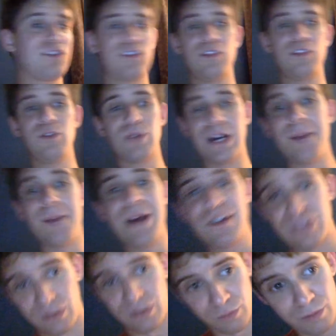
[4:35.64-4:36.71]
to come out
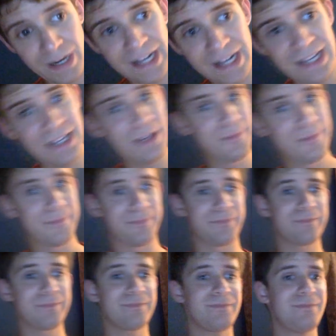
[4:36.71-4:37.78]
to the ring,
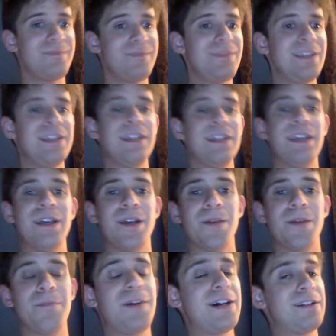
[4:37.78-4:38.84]

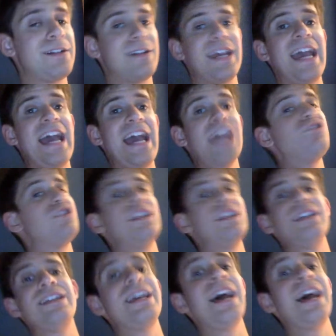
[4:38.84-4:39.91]
but Edge
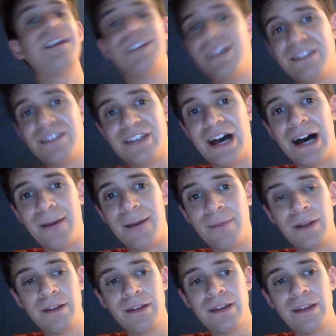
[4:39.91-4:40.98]
didn't get Dom.
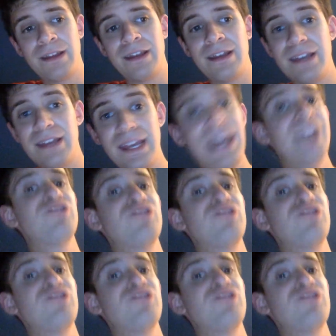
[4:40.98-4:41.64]
Edge